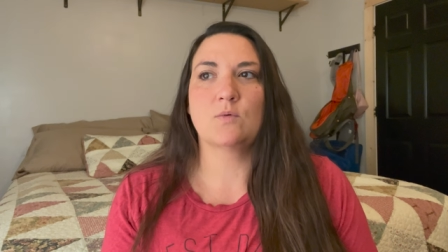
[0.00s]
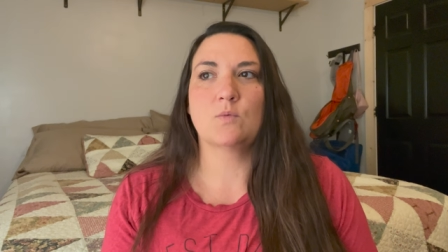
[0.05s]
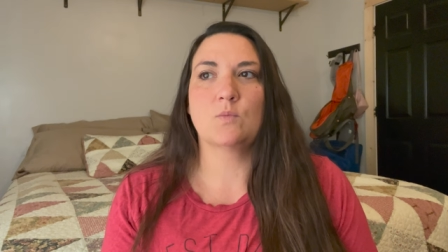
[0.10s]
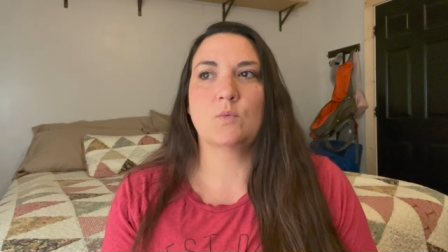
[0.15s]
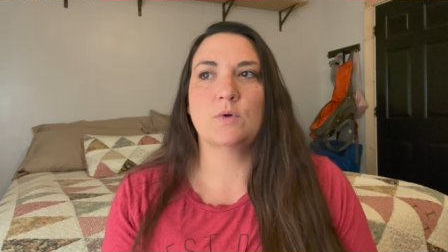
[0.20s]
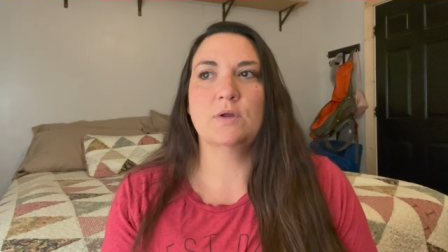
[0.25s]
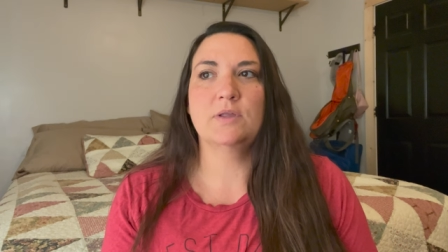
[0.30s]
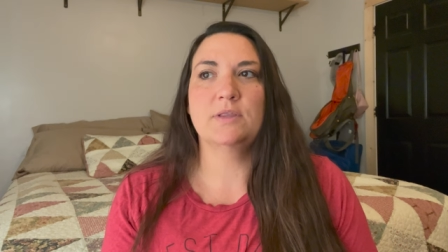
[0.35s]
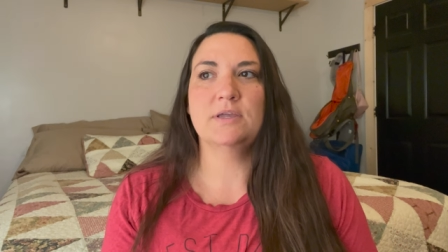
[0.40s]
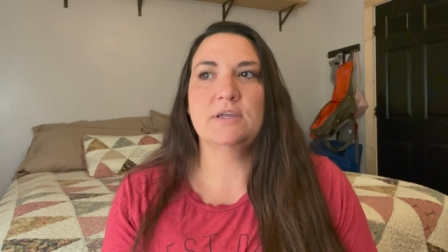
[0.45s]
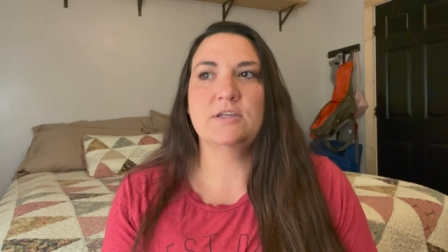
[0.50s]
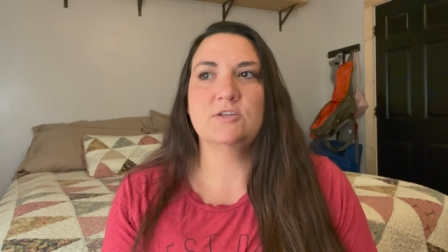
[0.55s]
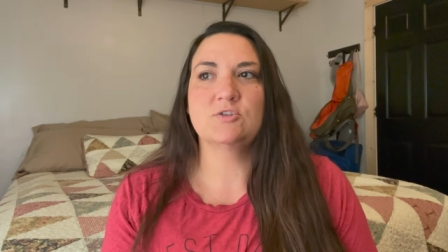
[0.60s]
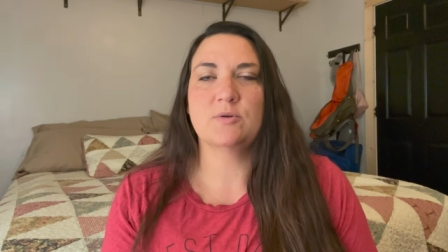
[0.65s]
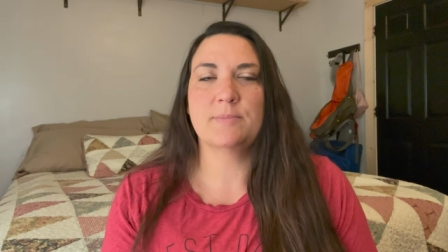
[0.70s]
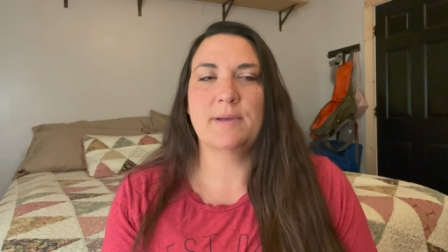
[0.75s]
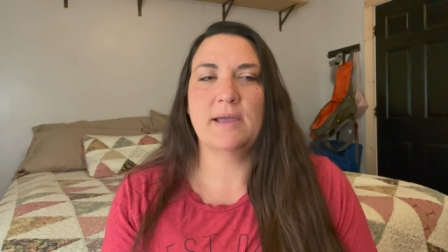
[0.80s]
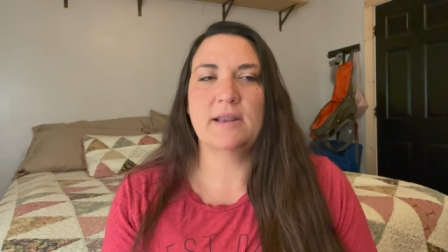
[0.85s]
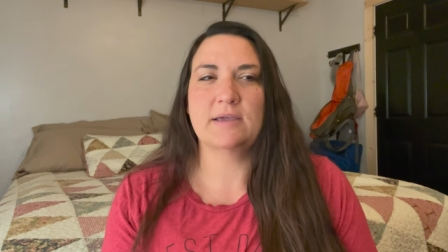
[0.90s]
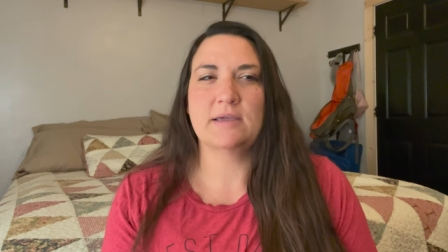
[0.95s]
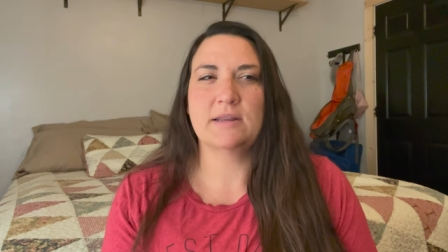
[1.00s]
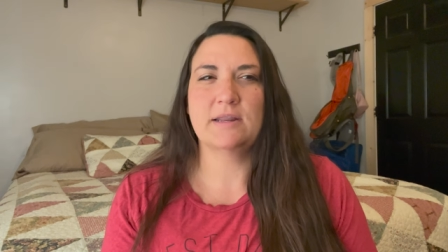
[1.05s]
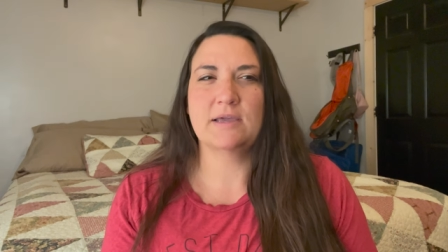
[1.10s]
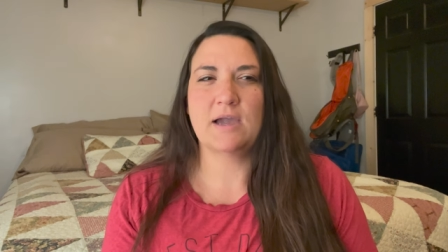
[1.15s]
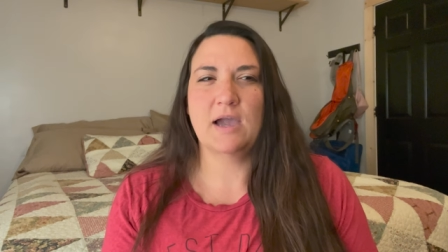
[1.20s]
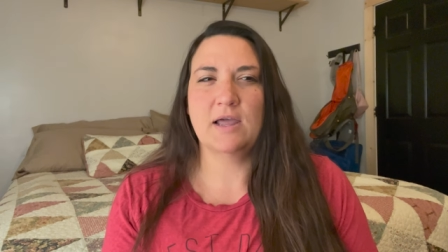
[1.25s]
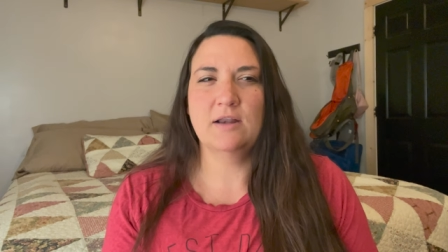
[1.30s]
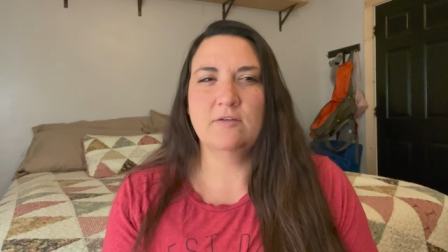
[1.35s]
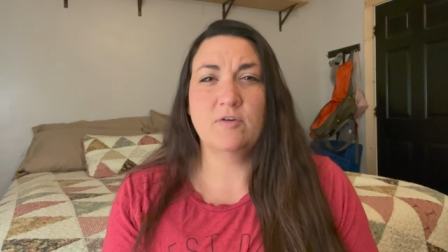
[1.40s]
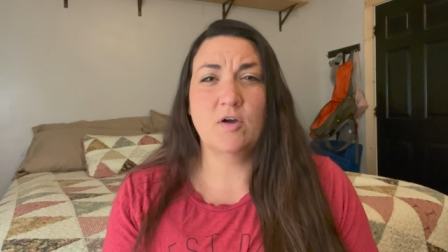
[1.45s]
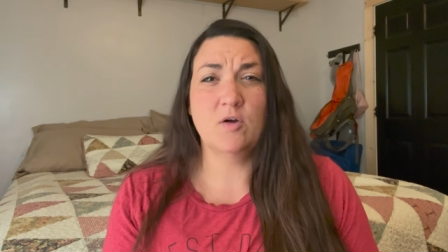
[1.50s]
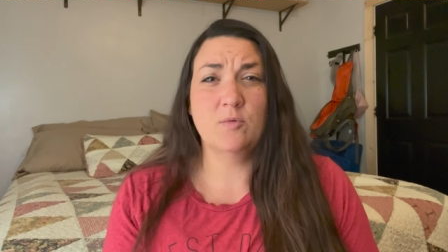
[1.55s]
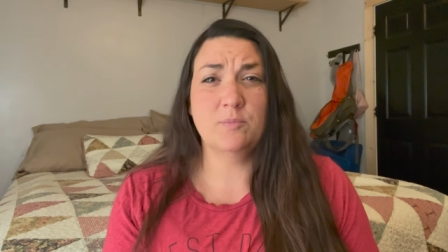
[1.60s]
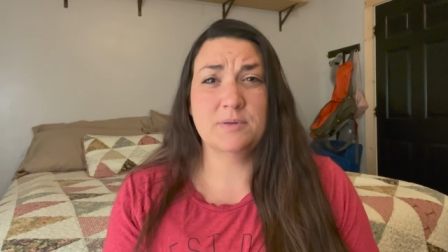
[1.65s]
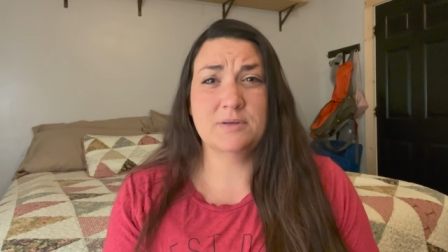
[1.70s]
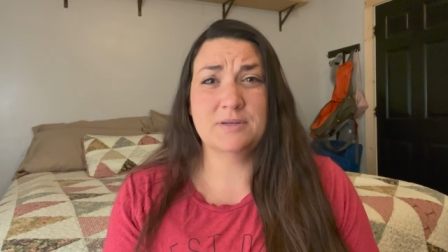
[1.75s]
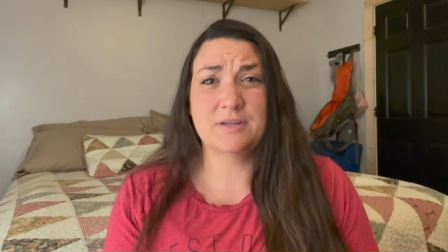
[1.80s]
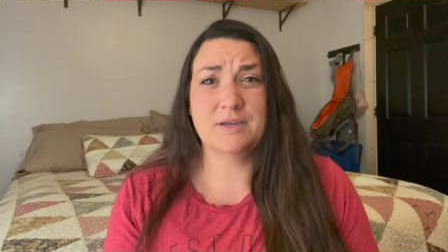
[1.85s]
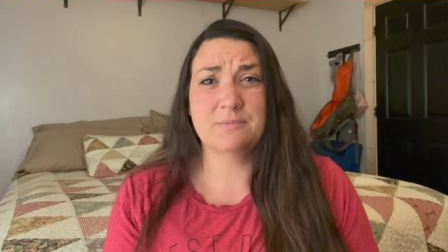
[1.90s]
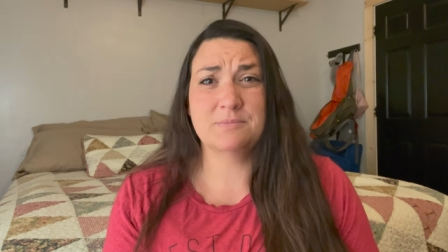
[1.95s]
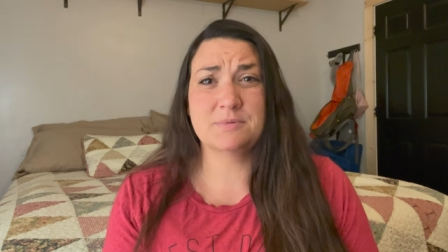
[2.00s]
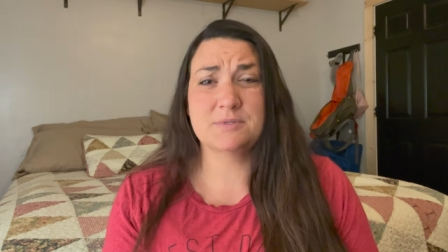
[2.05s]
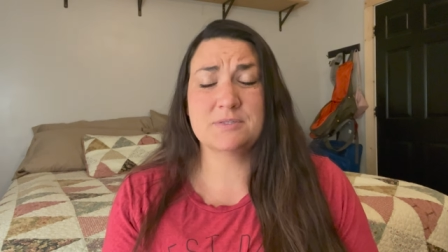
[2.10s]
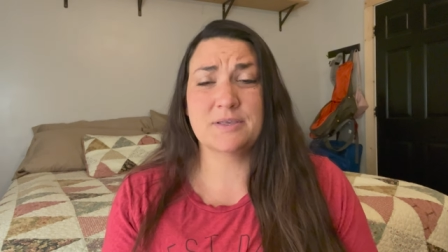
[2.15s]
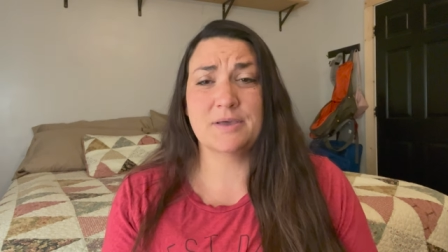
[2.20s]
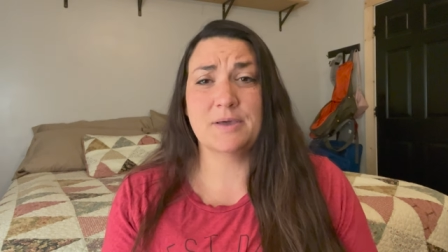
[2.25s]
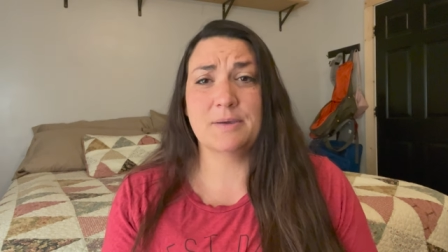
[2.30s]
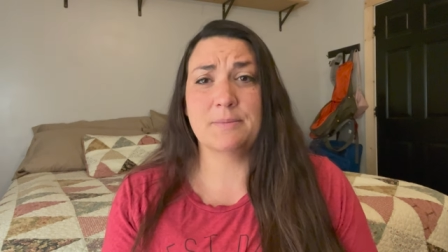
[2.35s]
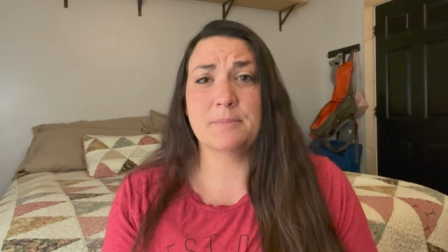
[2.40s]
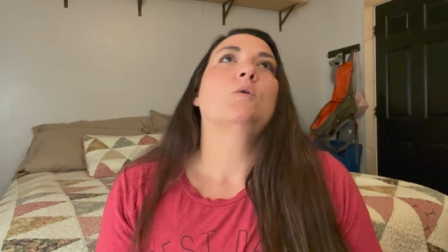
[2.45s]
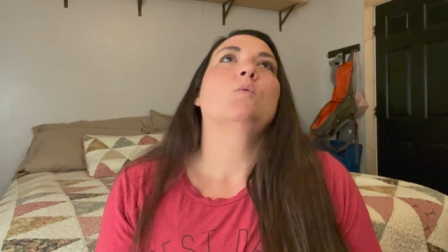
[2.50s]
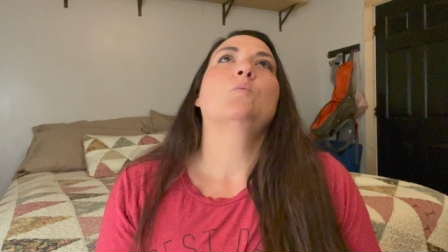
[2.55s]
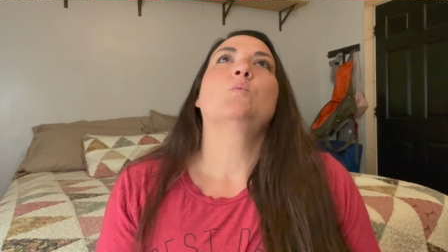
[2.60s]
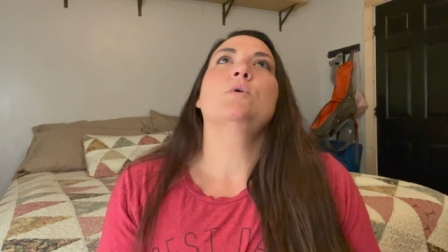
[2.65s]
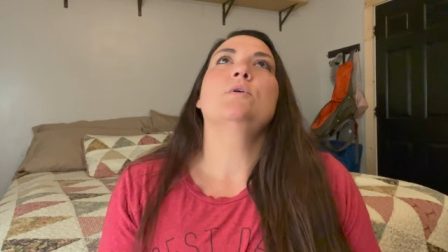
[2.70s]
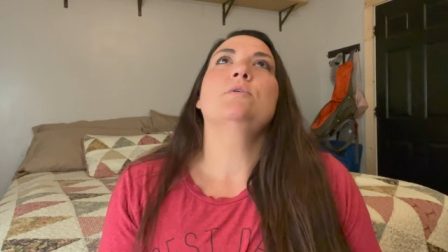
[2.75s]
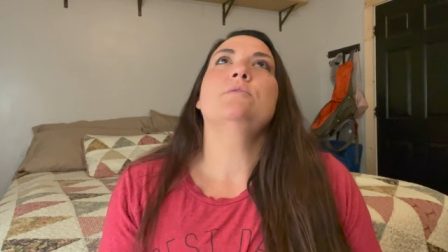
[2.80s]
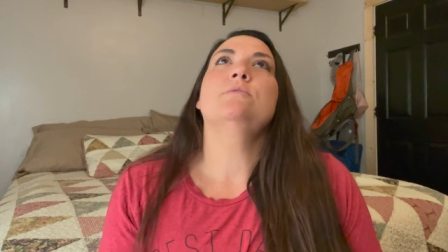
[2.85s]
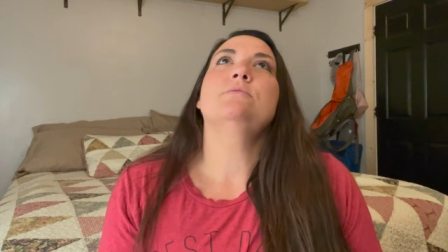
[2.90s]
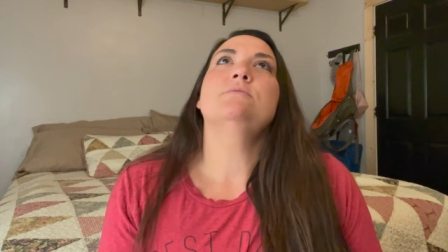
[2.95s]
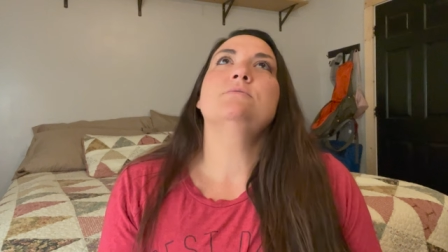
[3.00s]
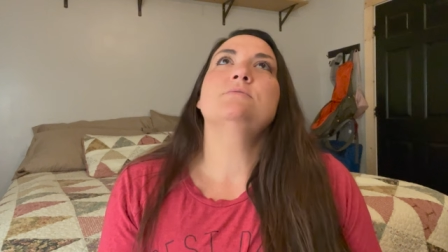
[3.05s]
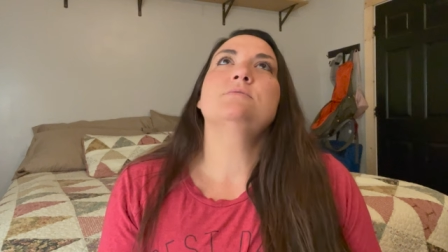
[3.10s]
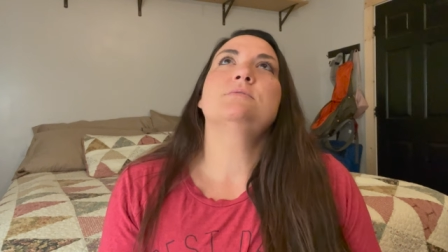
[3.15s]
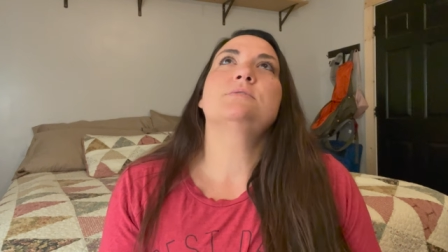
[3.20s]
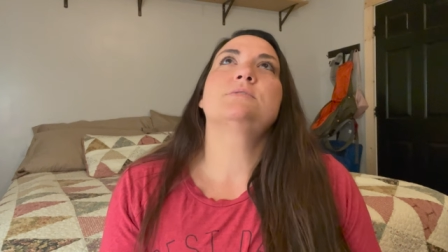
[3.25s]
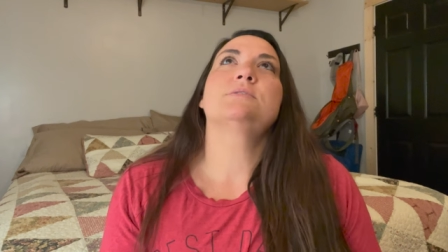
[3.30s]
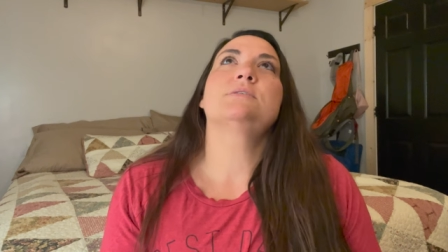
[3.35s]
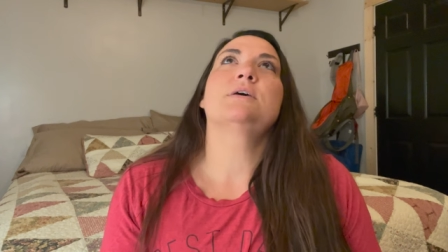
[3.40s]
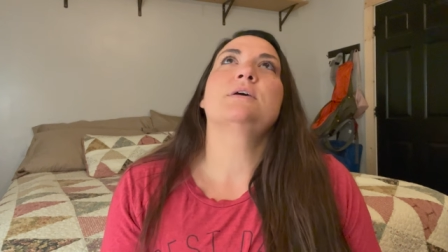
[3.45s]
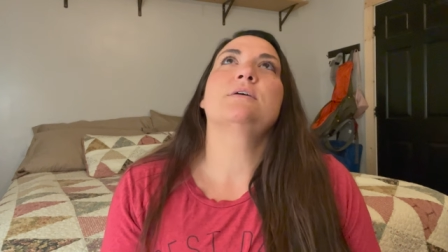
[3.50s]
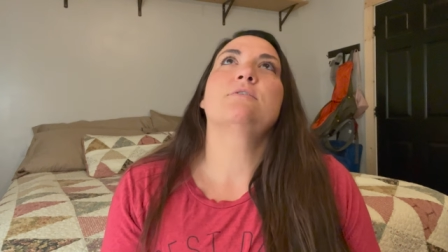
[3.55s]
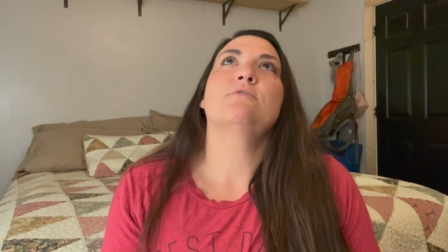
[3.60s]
really traumatic and it kind of opened up some wounds